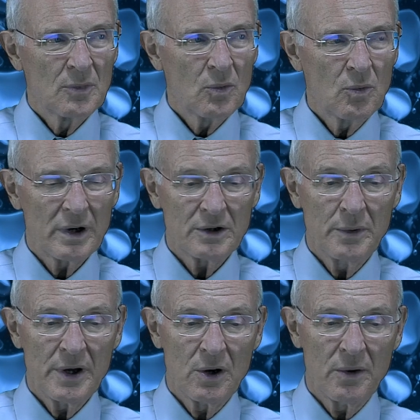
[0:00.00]
What do
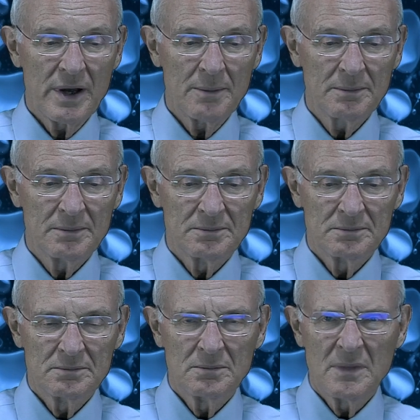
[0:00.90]
we owe Him?
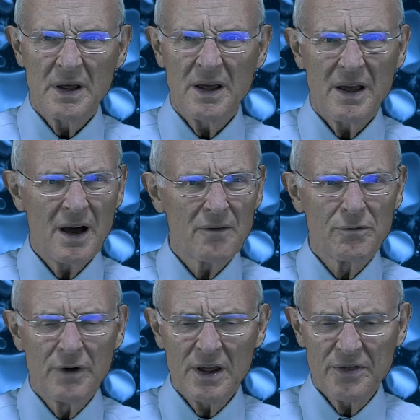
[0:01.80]

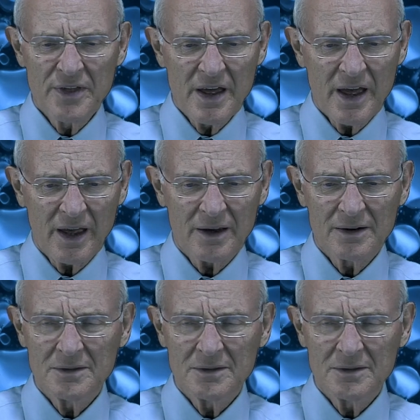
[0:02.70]
Everything.